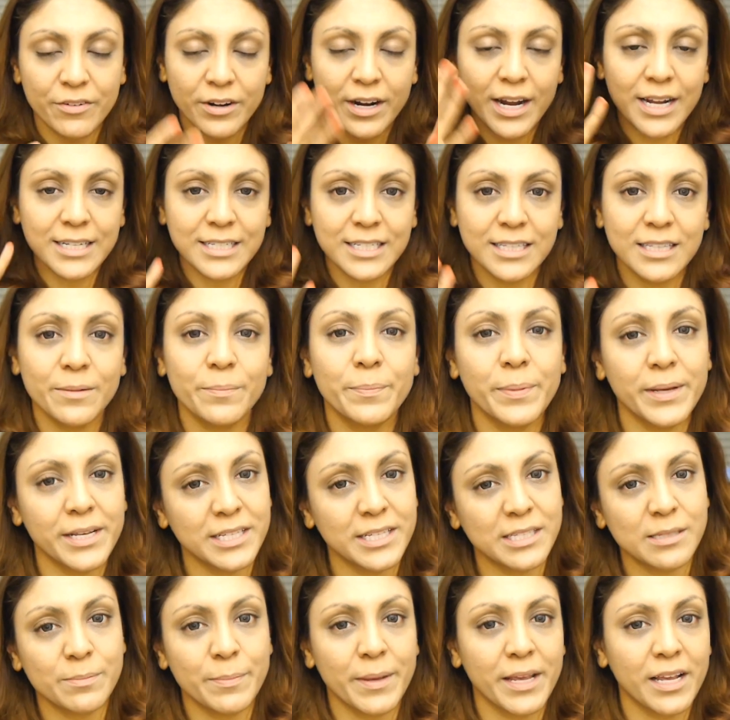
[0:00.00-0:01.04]
I did the
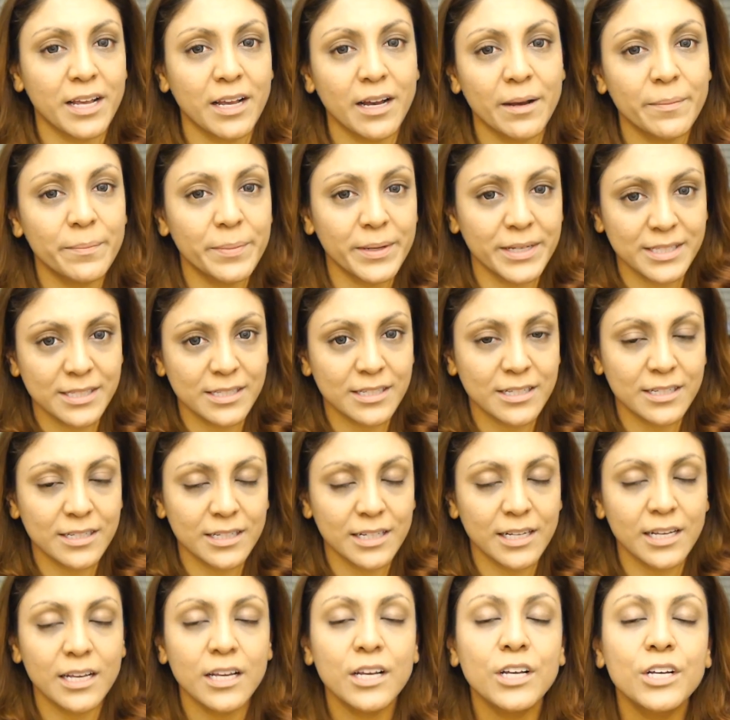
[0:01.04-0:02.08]
base makeup
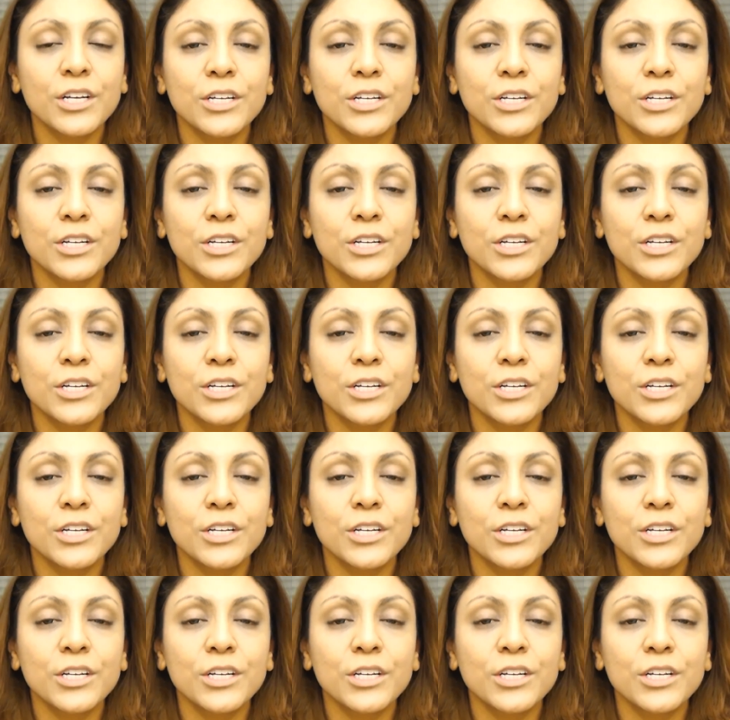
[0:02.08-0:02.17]
basically.